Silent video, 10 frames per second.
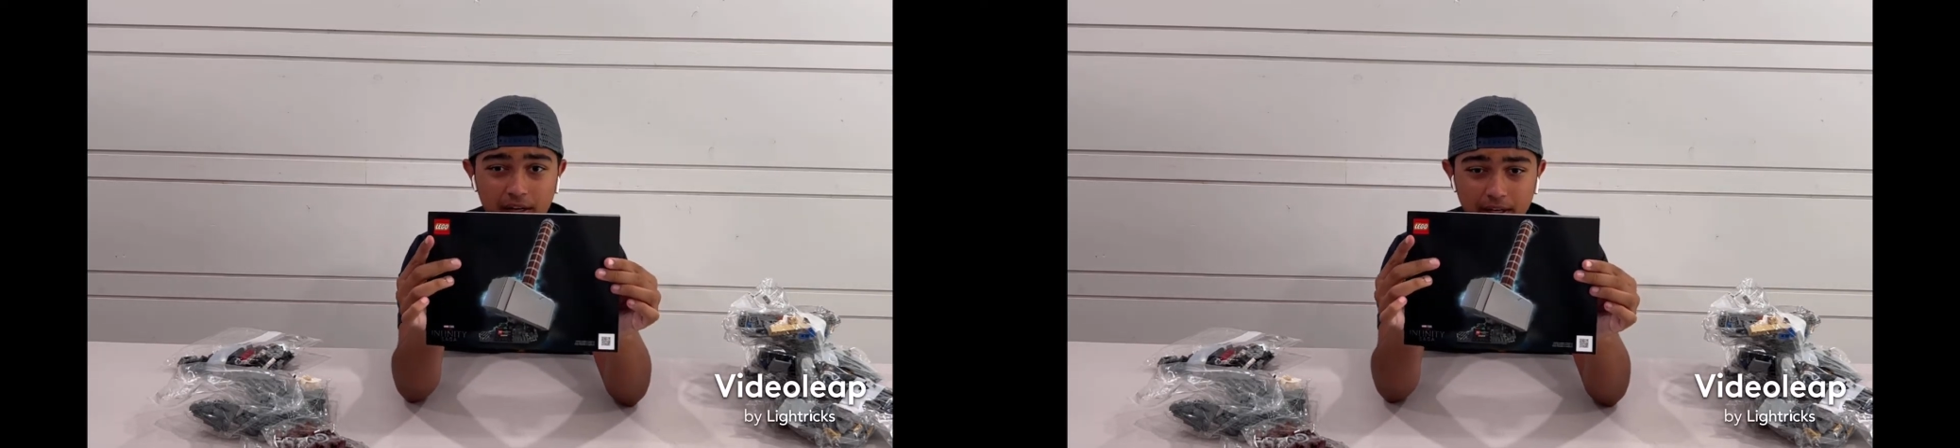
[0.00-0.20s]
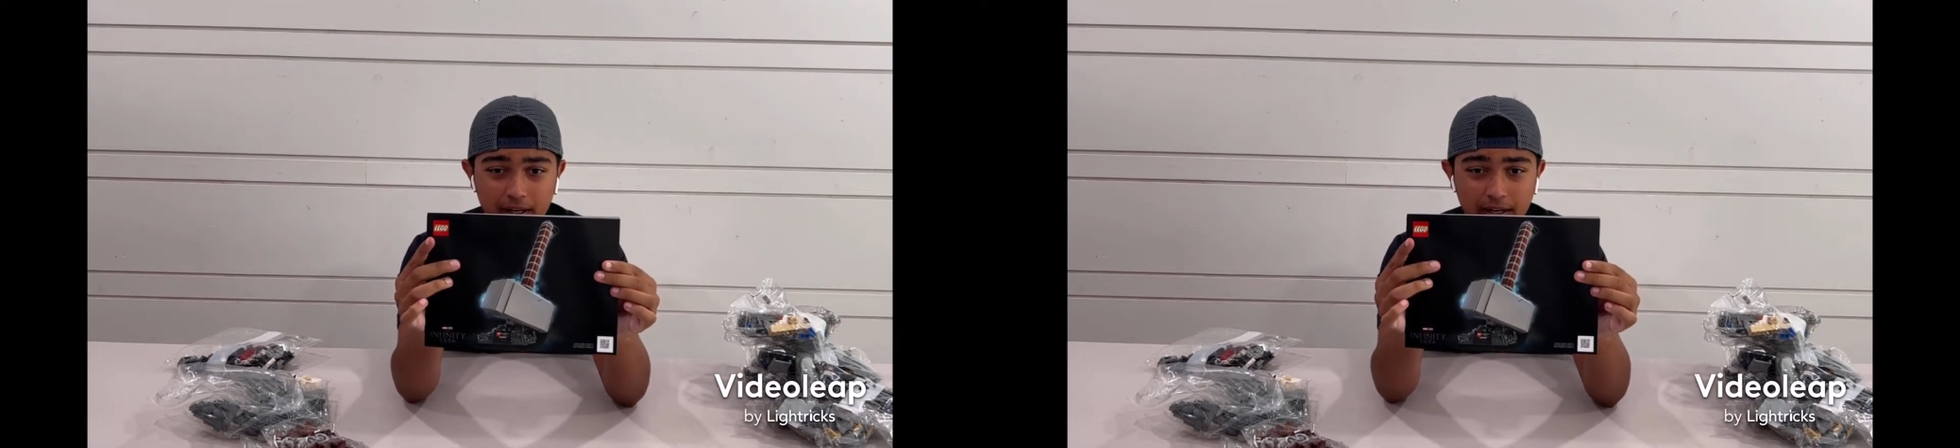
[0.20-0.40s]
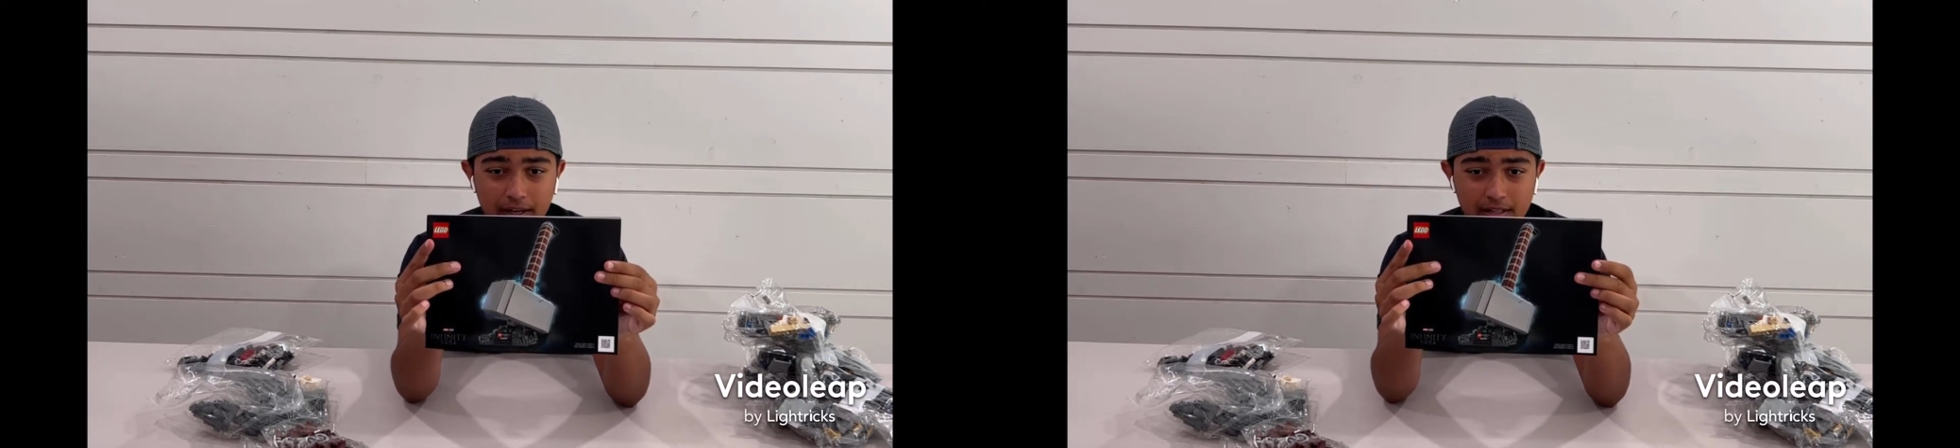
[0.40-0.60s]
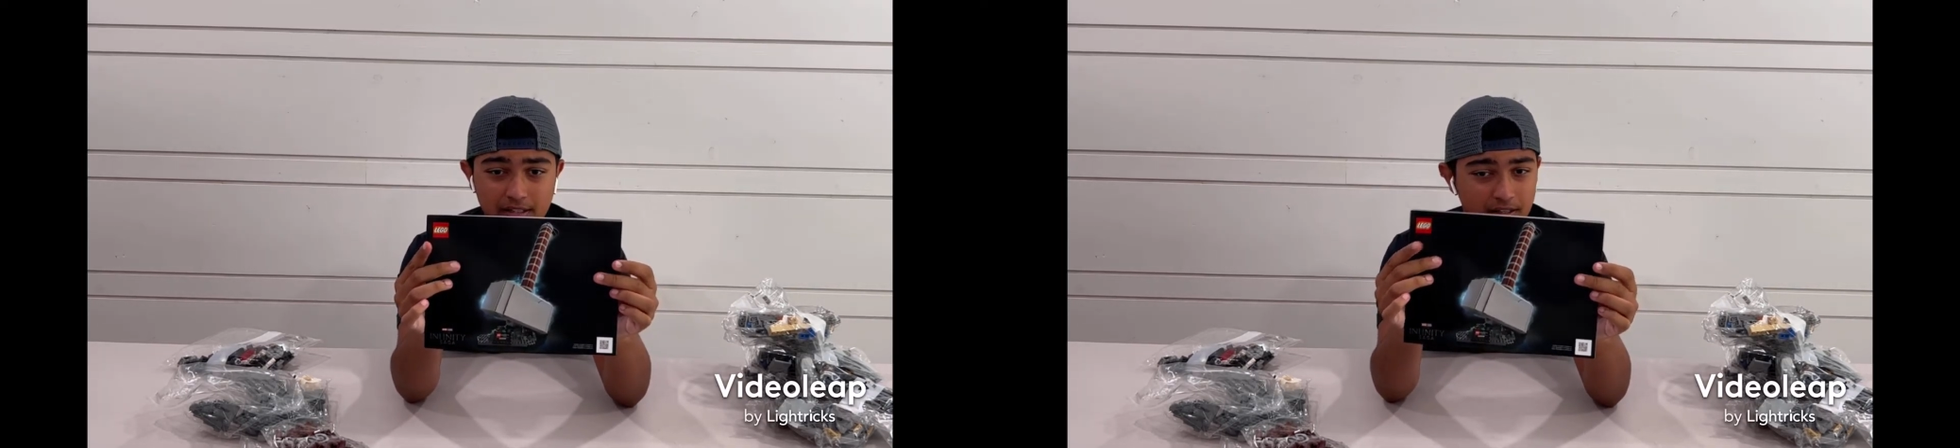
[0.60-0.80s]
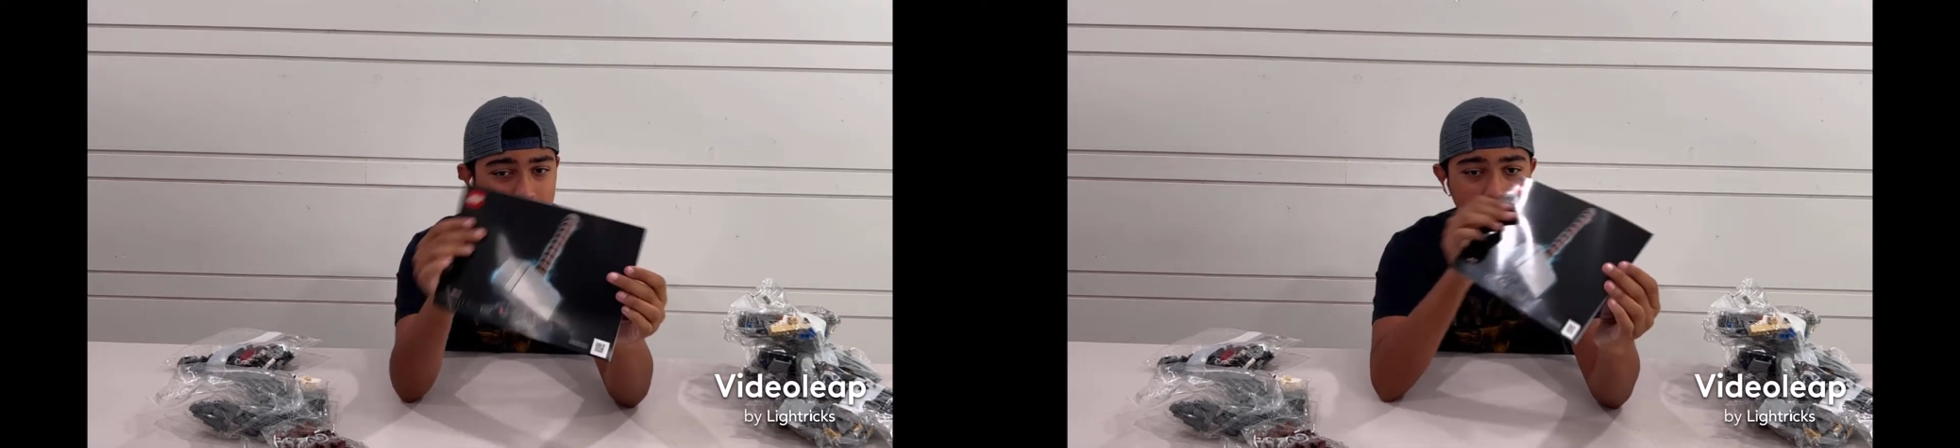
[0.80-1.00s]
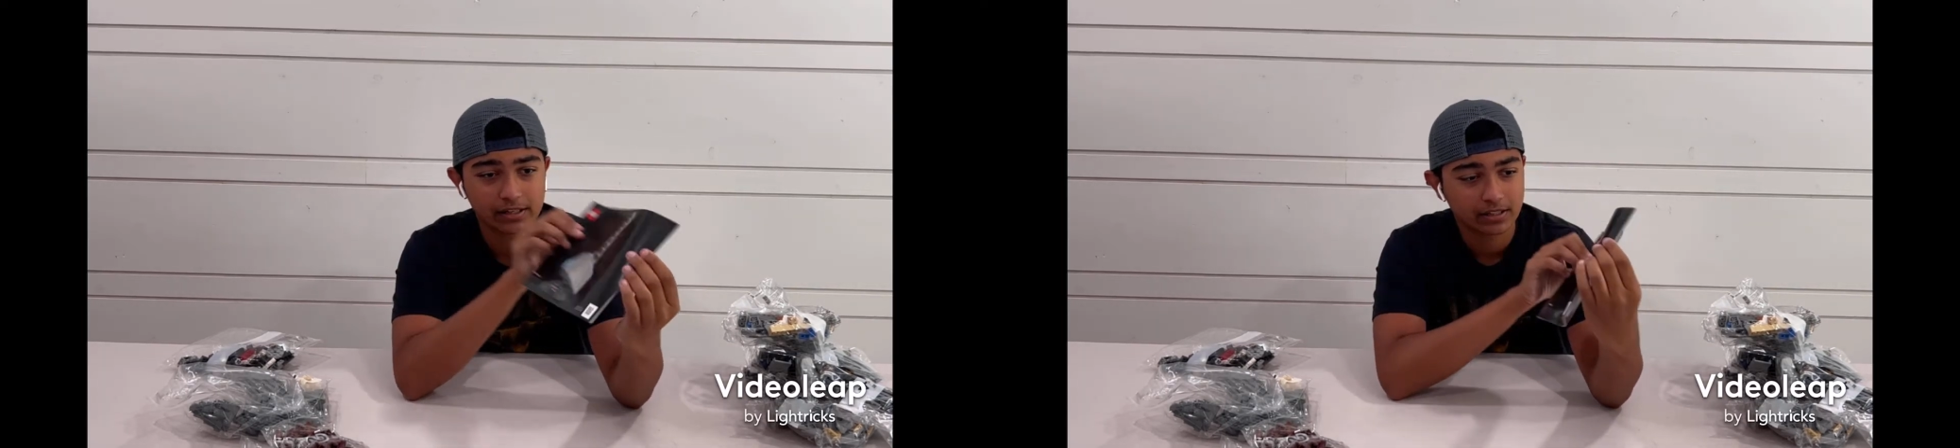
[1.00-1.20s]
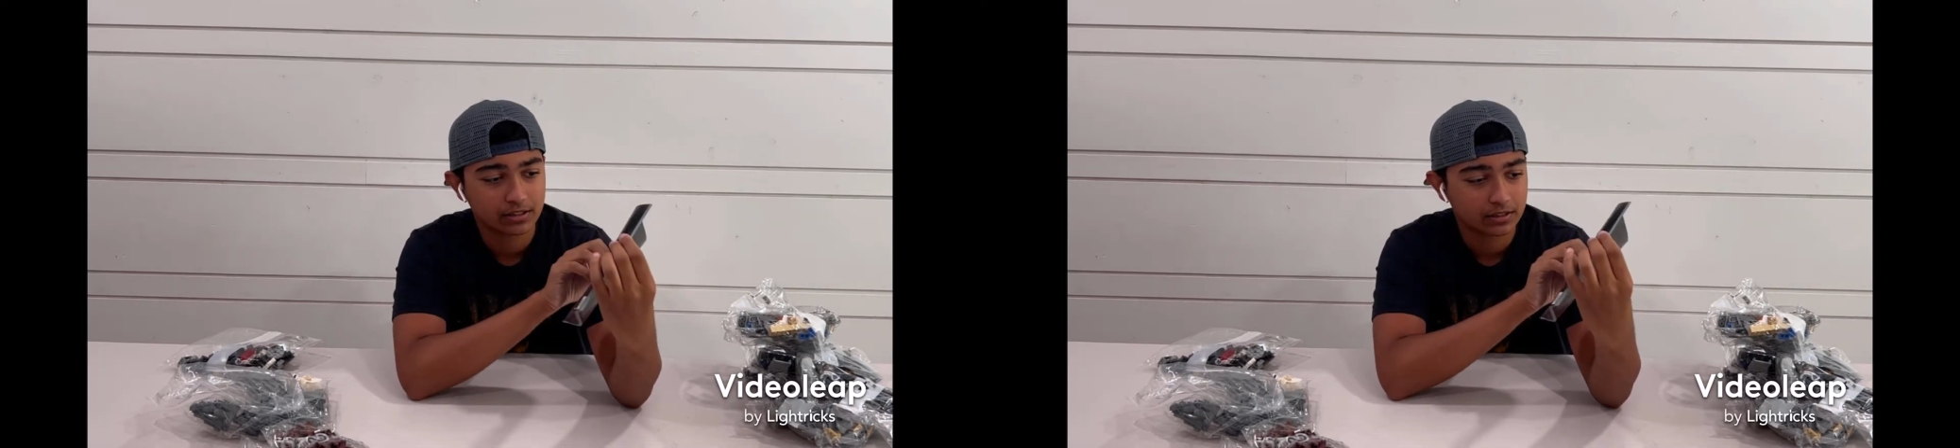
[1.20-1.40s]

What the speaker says: It is a nice,